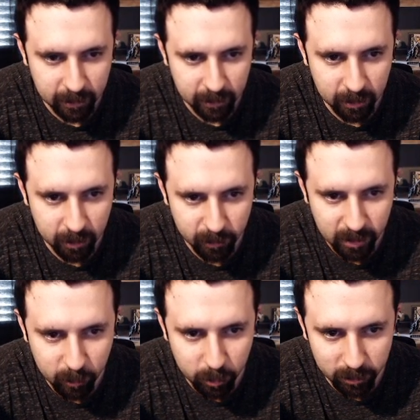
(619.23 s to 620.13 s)
Uh,
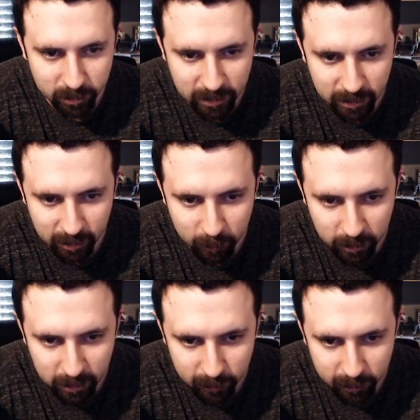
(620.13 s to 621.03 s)
five pulls daily,
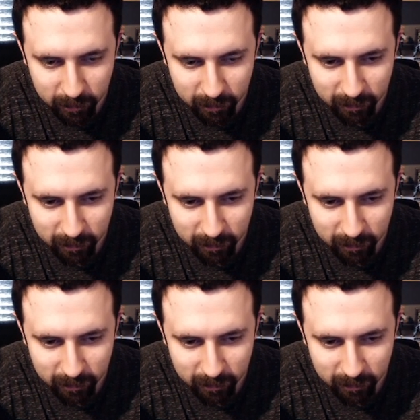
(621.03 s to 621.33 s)
whatever.